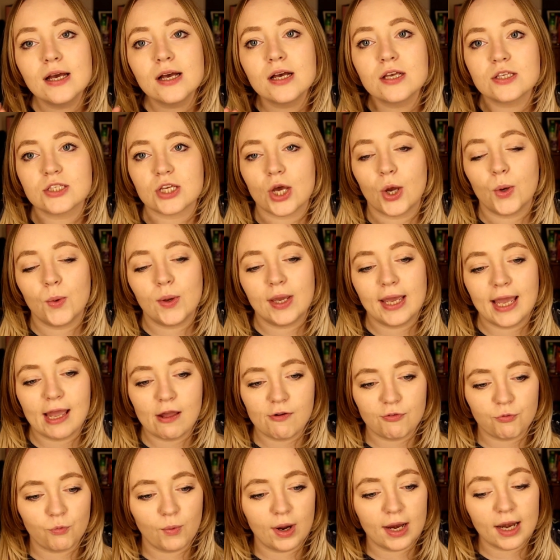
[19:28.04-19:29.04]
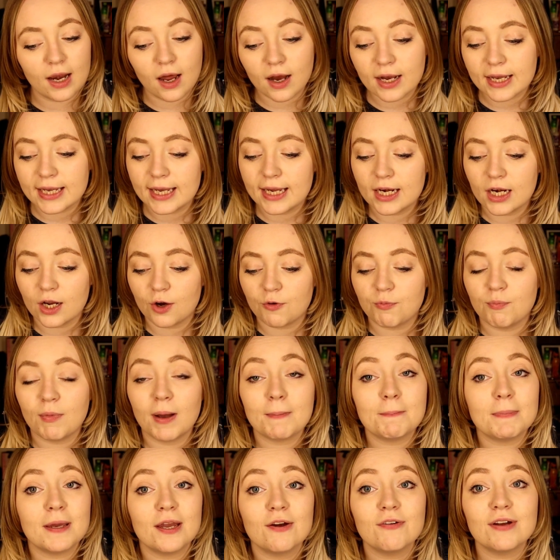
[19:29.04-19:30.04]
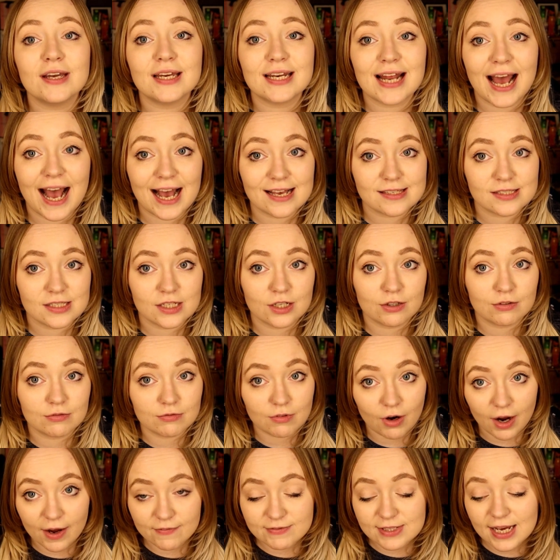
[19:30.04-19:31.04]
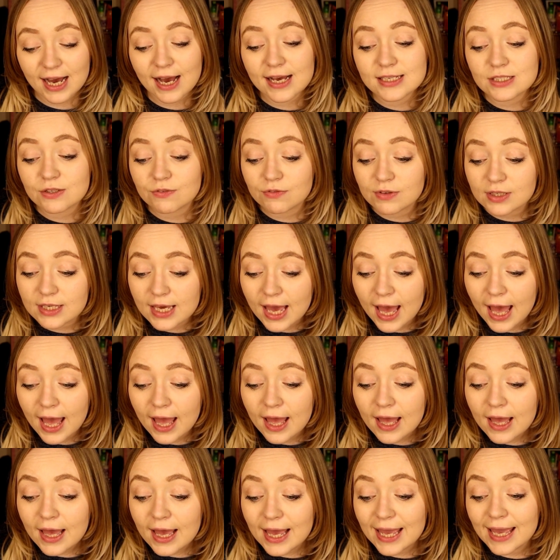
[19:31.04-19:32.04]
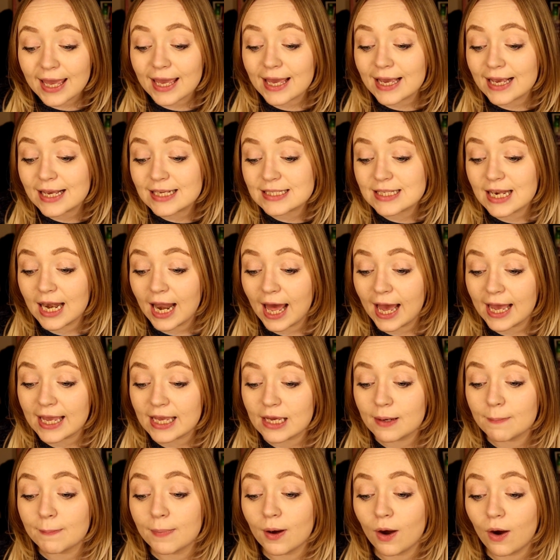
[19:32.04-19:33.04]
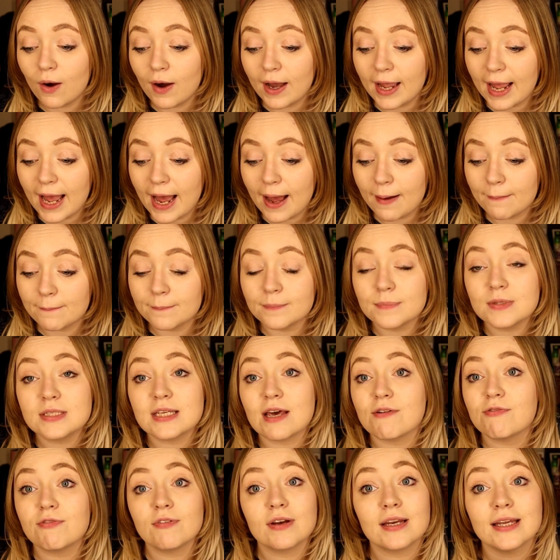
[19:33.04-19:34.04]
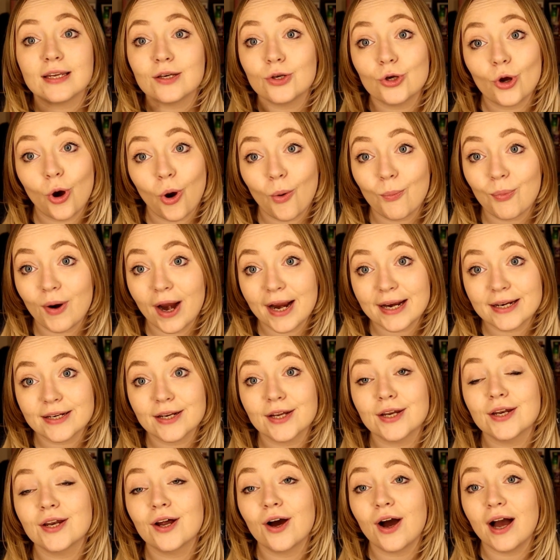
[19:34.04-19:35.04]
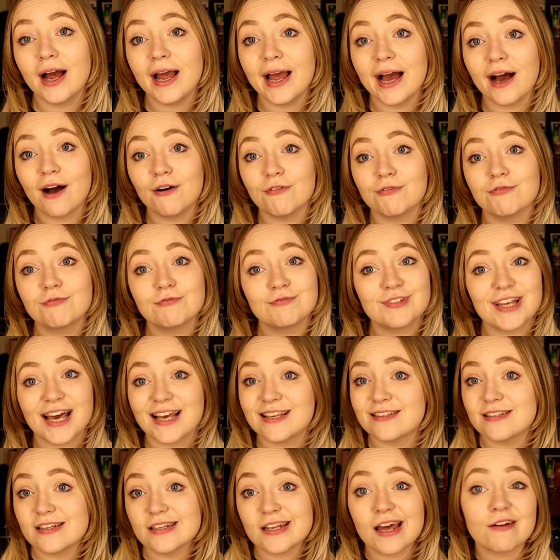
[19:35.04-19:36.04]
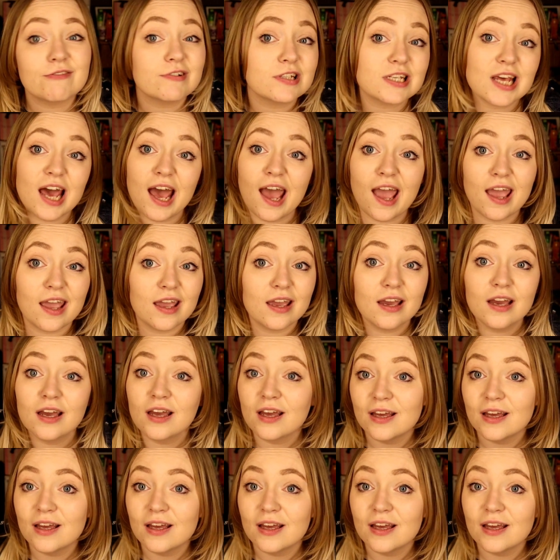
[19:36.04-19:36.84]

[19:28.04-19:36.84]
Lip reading: So if we're lucky enough, my period hasn't arrived as of yet, it is late, but I am definitely not pregnant. I have tested every day.